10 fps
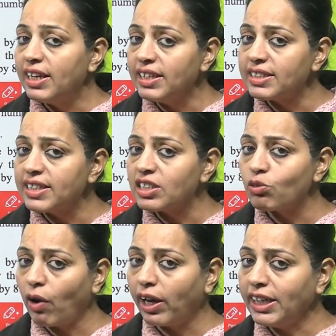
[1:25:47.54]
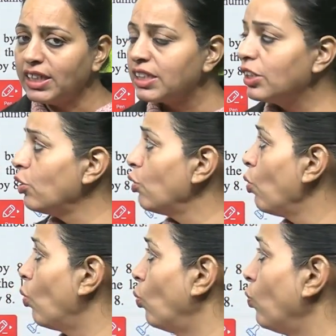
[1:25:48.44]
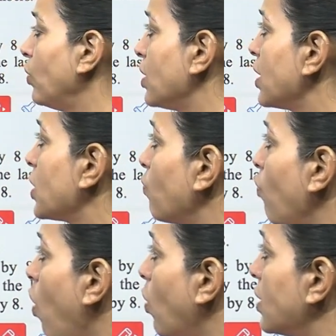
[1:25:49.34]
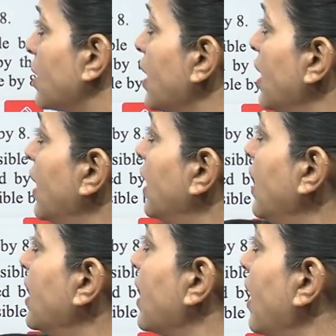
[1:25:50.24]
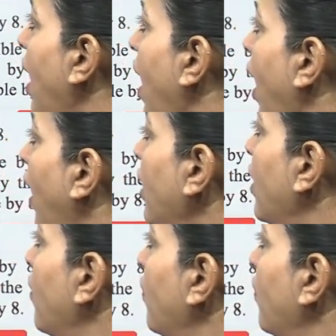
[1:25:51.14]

Is this right? No, this is false. Reason R.